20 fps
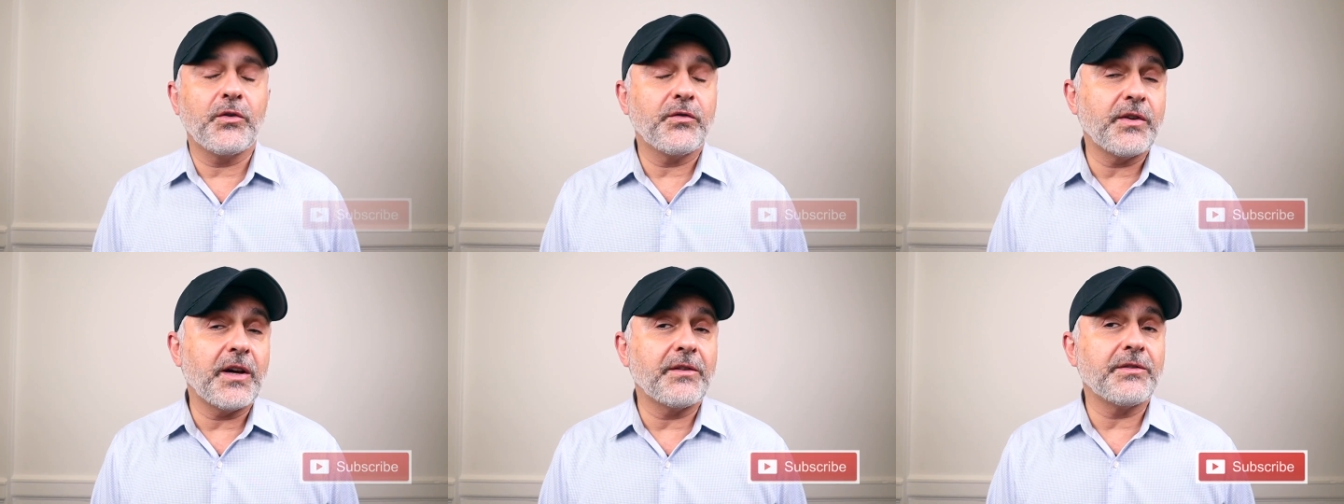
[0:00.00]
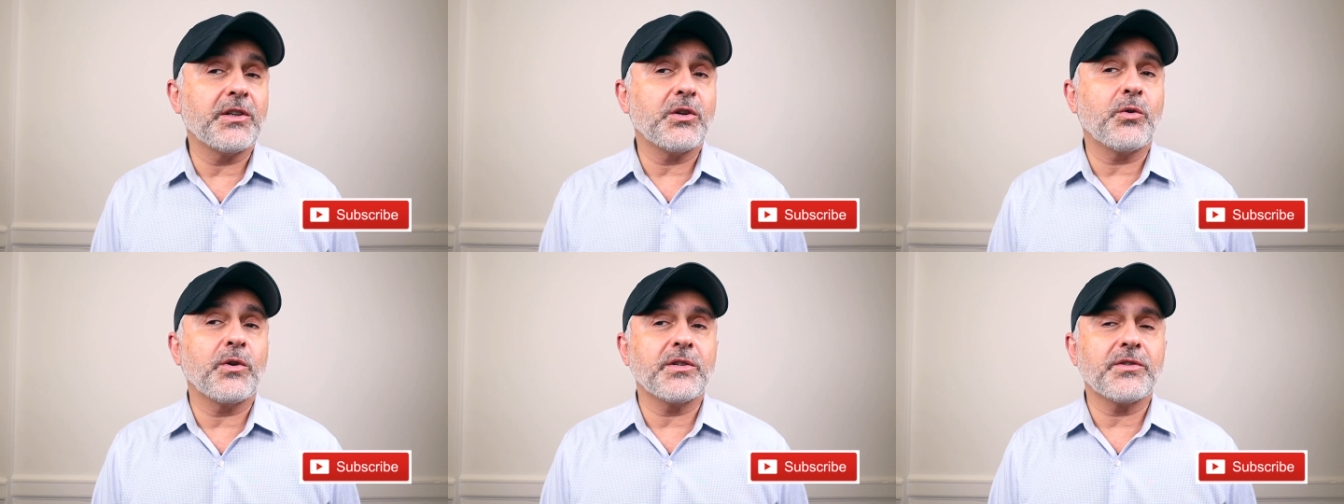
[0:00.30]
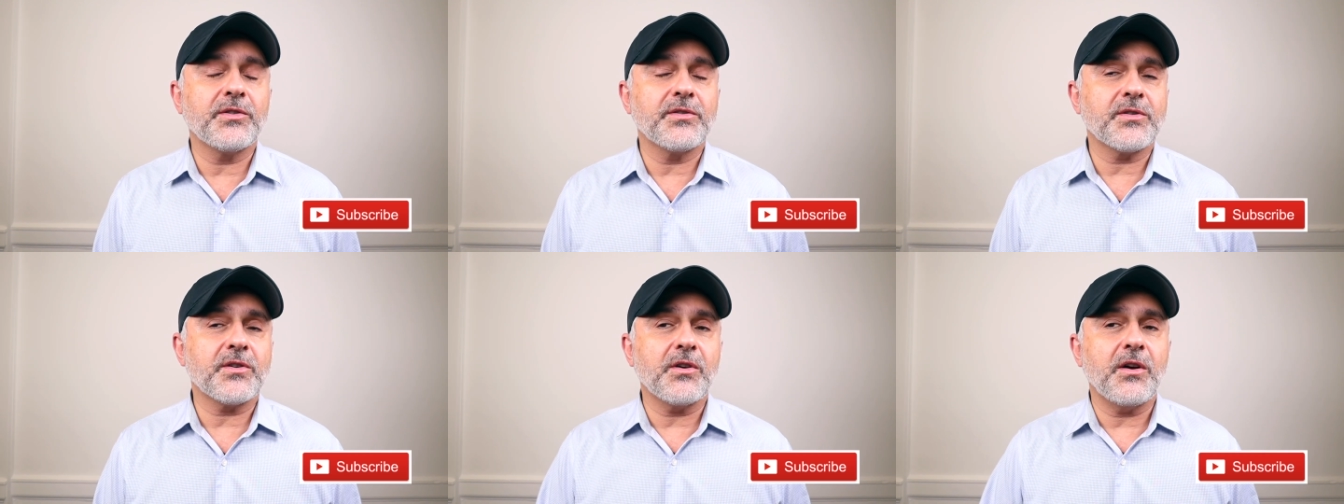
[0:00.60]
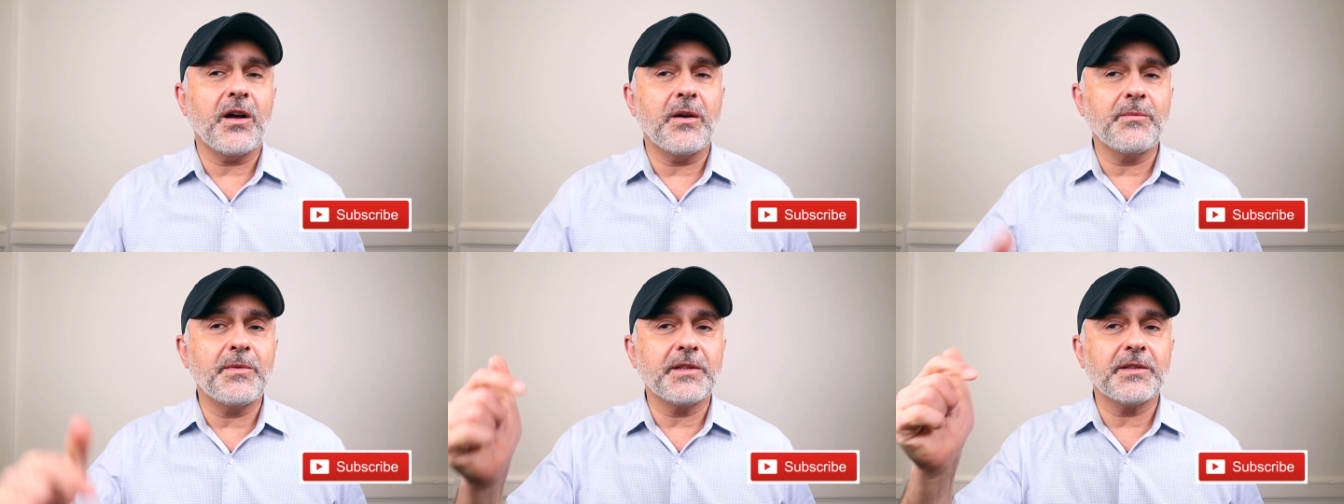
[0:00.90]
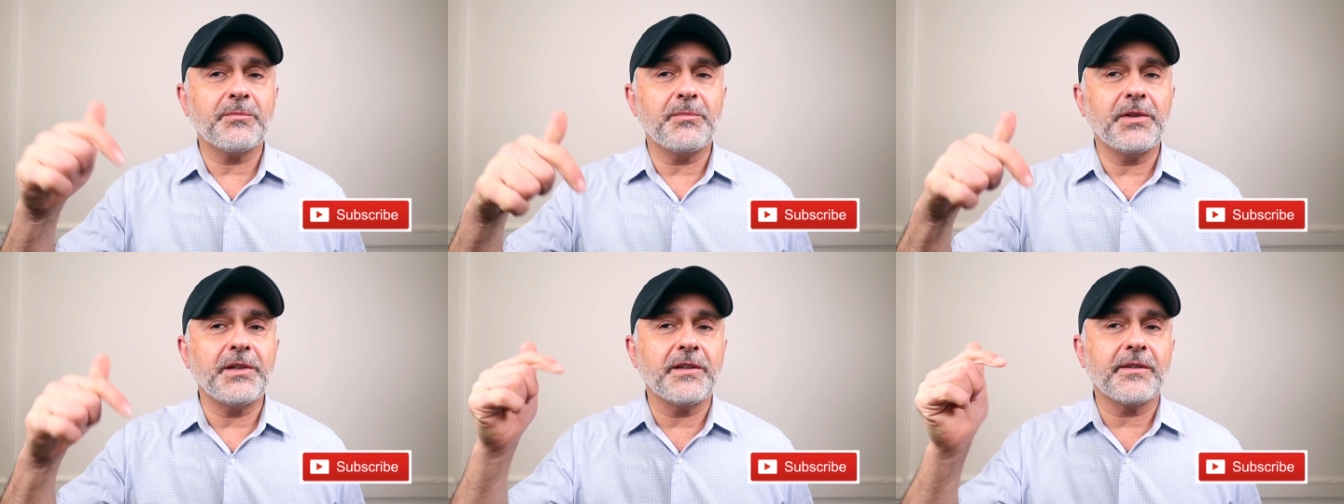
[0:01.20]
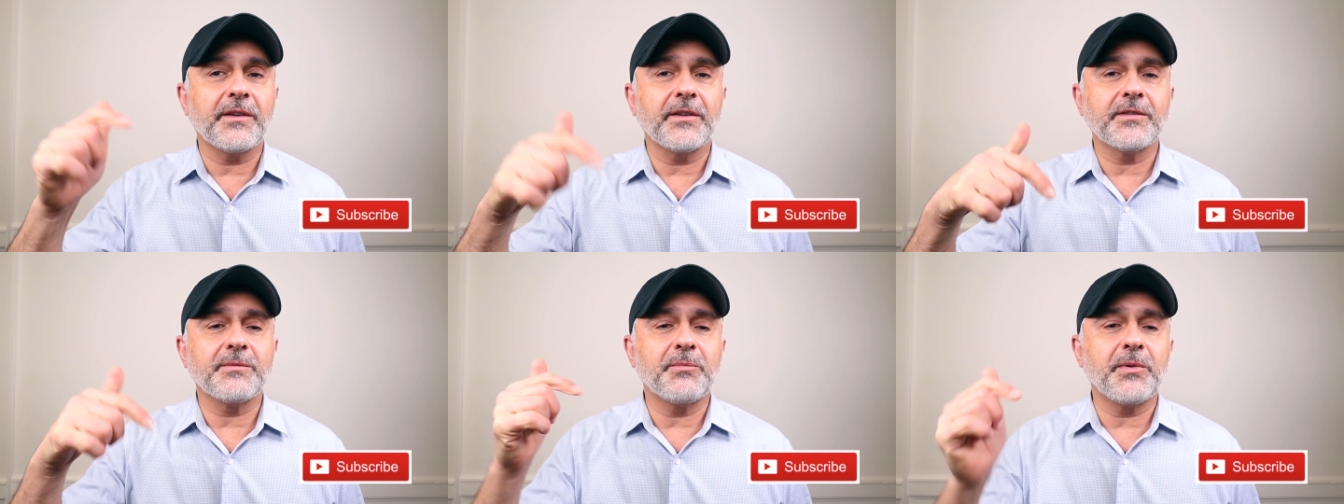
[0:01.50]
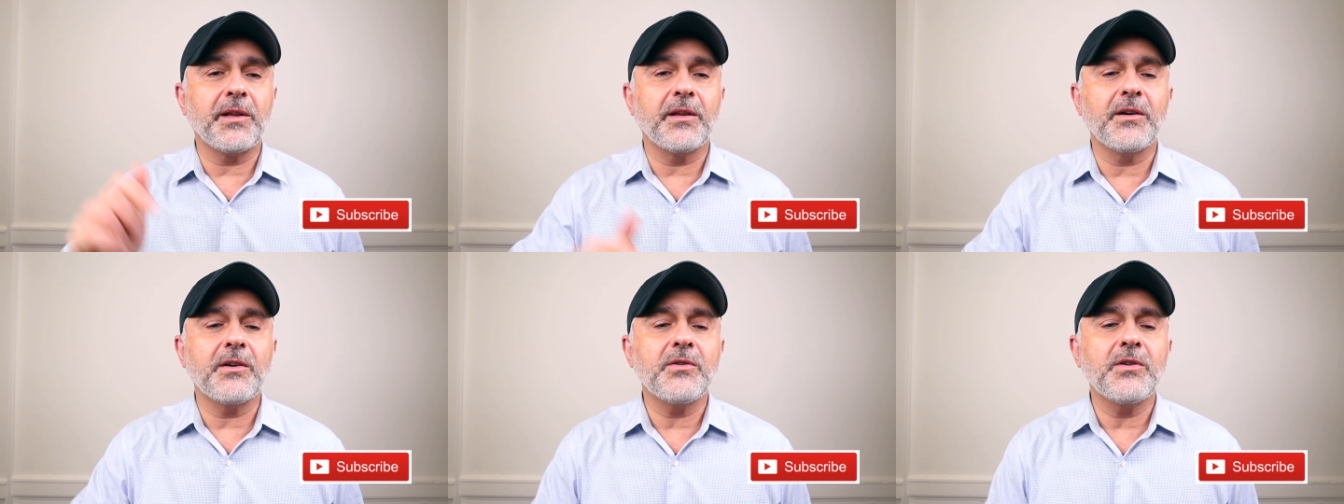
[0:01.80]
If you have any questions or comments, please list
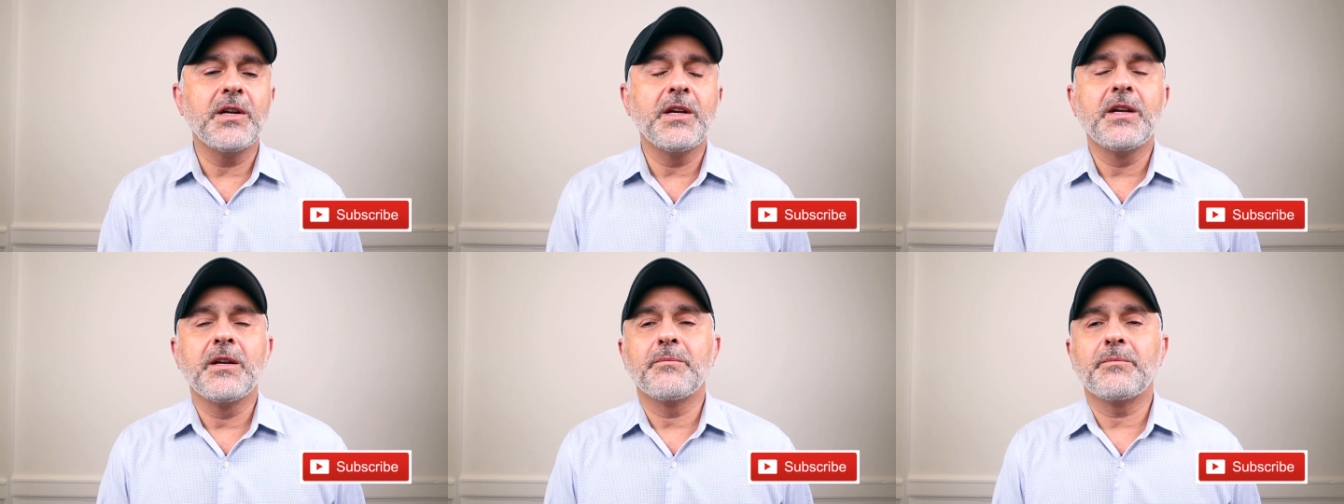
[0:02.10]
below.